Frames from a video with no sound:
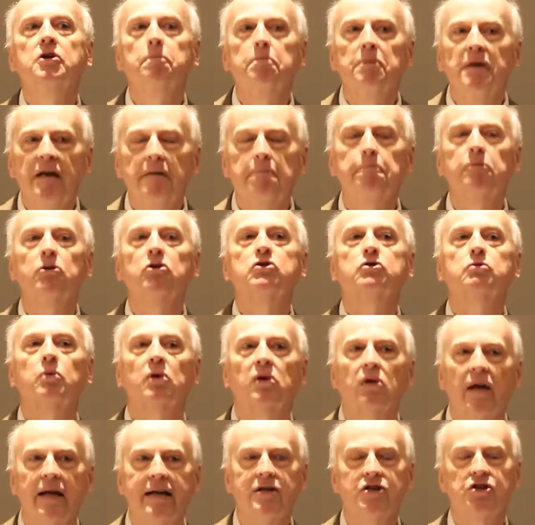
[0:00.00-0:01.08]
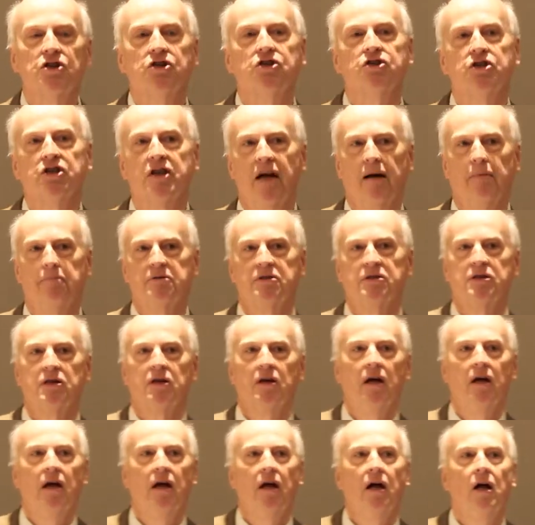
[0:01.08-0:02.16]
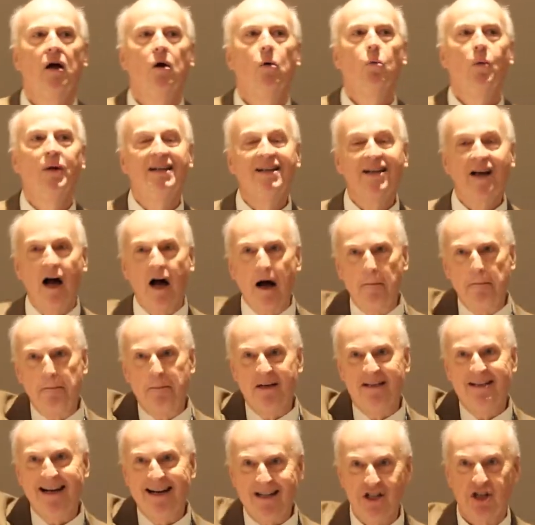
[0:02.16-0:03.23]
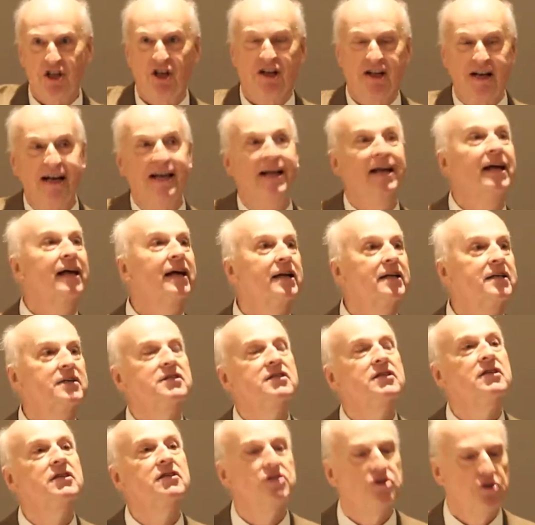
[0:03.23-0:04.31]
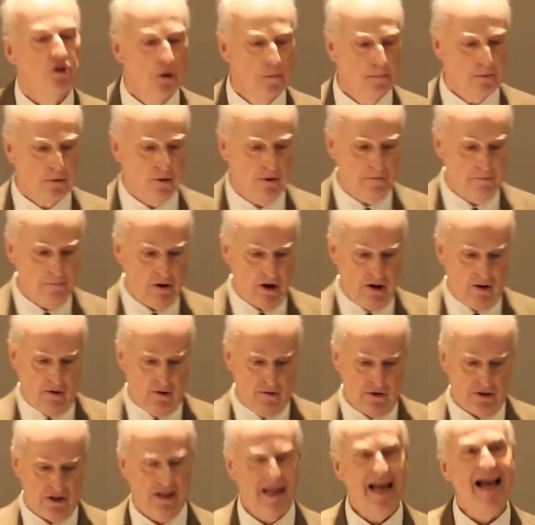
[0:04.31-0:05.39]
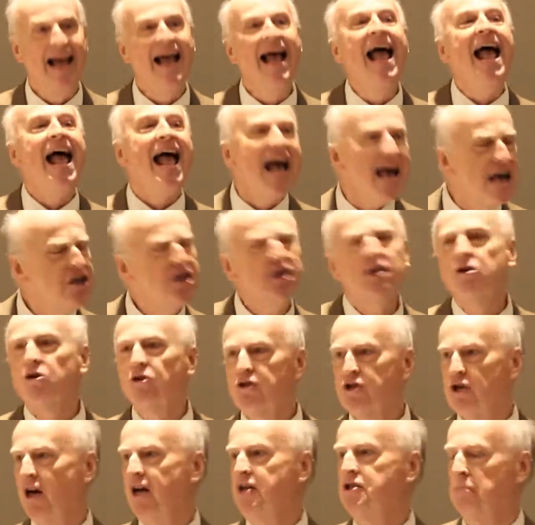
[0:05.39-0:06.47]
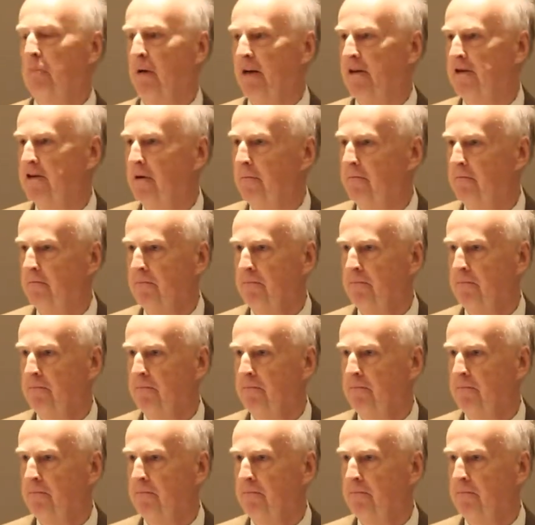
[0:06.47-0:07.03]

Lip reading: to people's relationships when competition is superimposed? Ethical judgment.